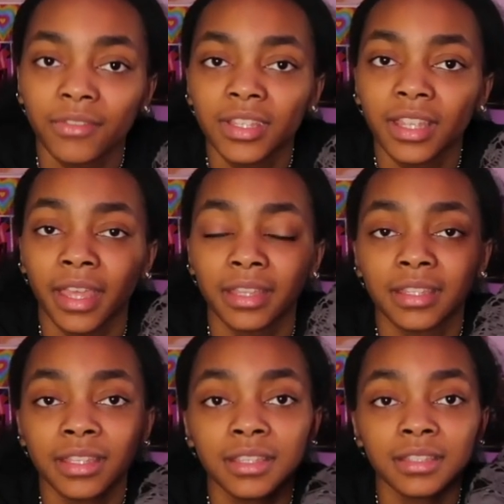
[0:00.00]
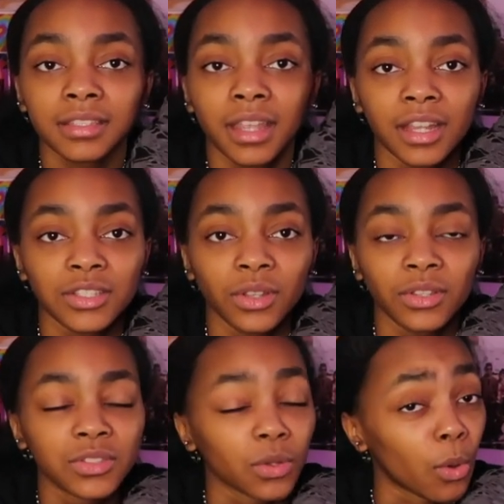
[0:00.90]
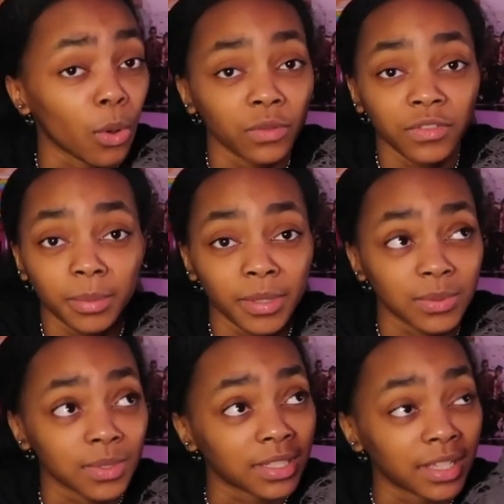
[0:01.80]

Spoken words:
I really like these, and I saw these all over the place once